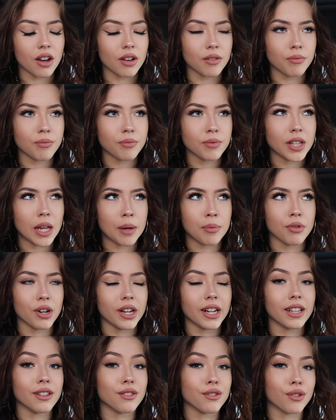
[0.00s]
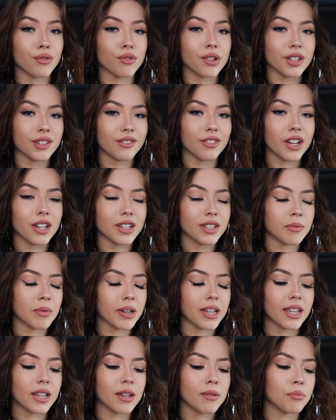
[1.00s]
I've separated it into grids first to
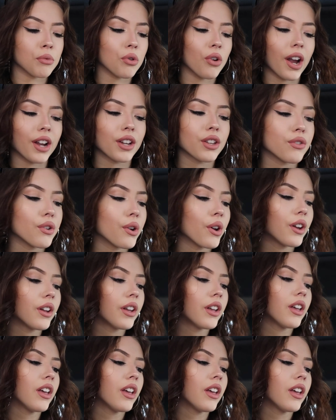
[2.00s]
make it more accurate.